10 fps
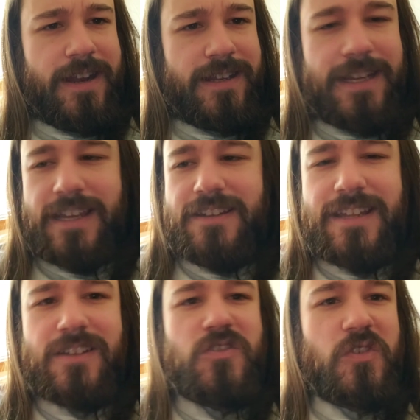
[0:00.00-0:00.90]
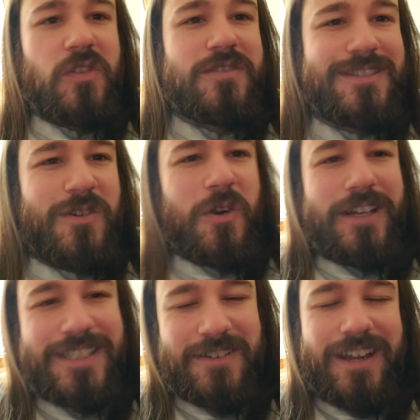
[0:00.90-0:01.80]
and he kind of tells her those
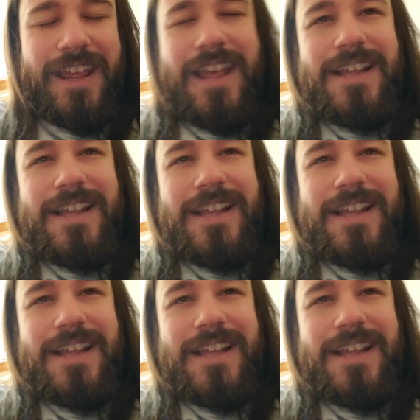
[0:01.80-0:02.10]
stories, right?